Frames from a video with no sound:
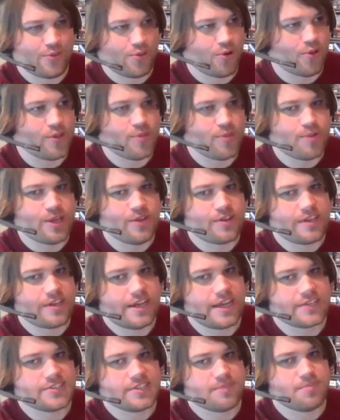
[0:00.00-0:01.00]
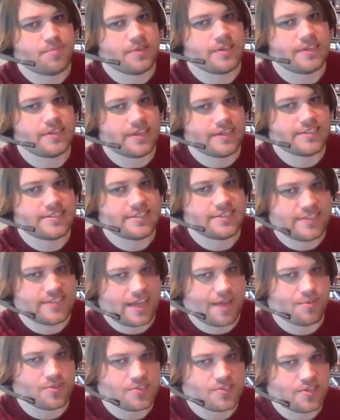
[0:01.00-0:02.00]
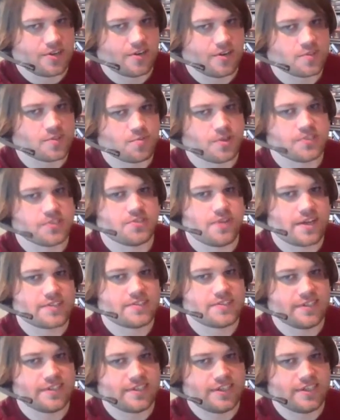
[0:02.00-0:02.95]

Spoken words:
way you can actually begin to damage her is once you actually